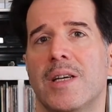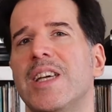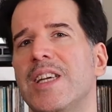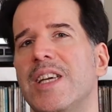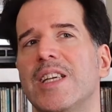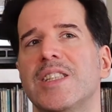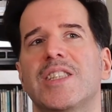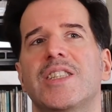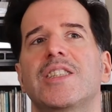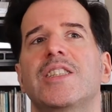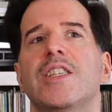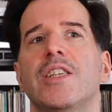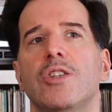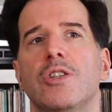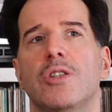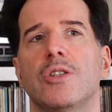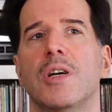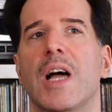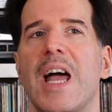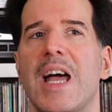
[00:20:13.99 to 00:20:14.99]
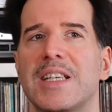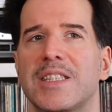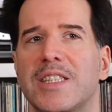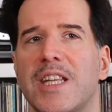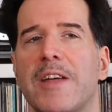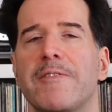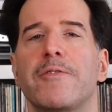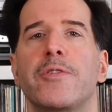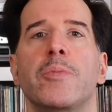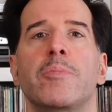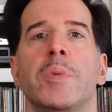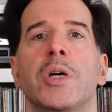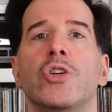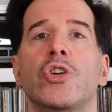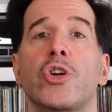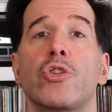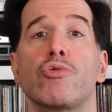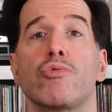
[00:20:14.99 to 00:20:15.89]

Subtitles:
yet still has that familiar